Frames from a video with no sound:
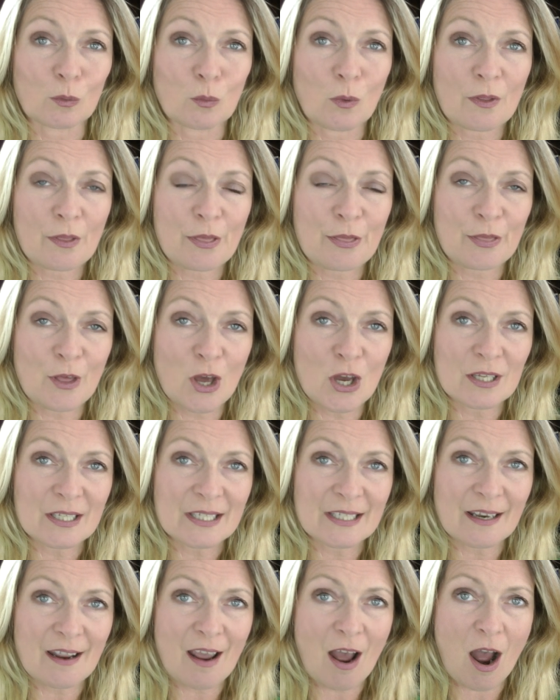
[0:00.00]
Well,
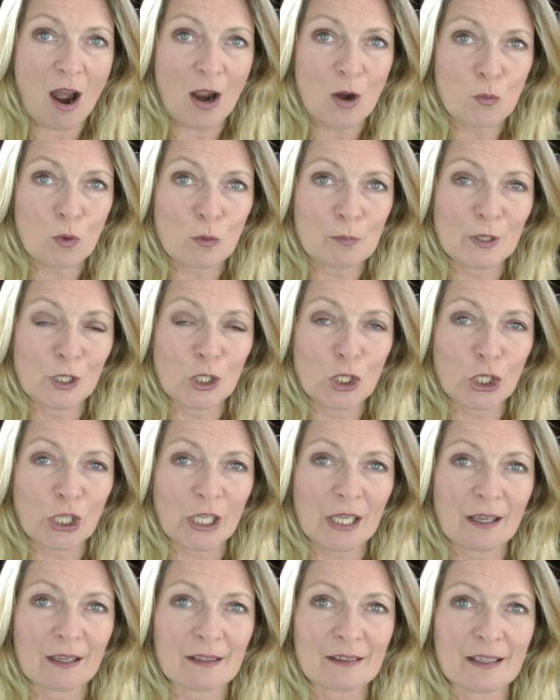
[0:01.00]
Thursday I will be
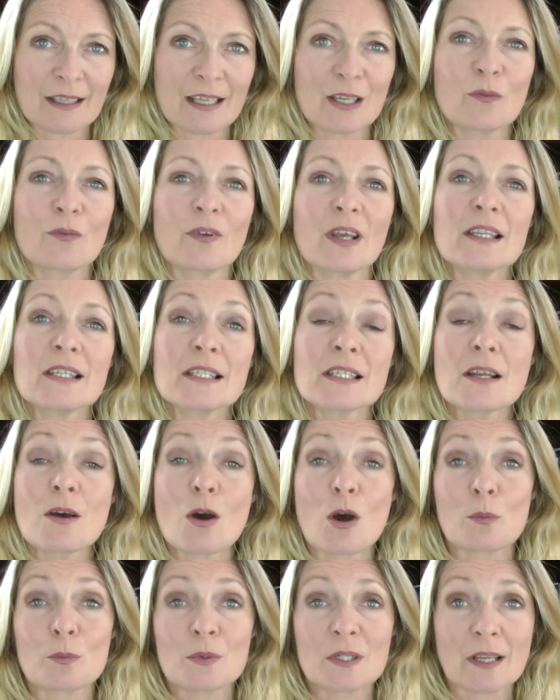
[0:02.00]
looking at the investor
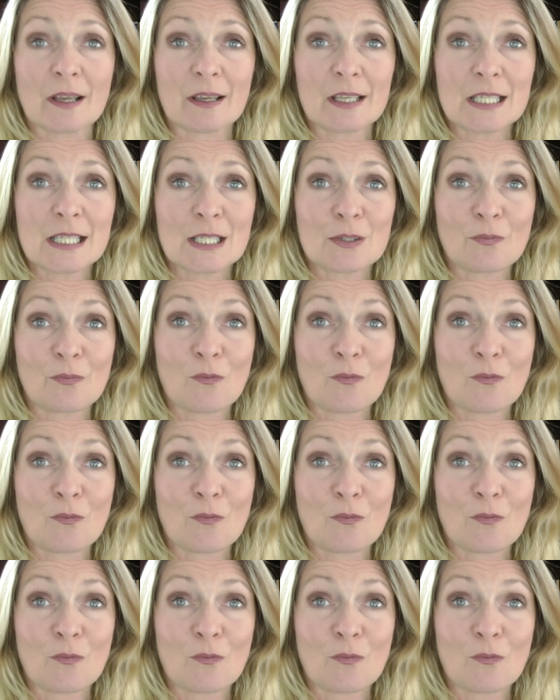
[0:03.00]
updates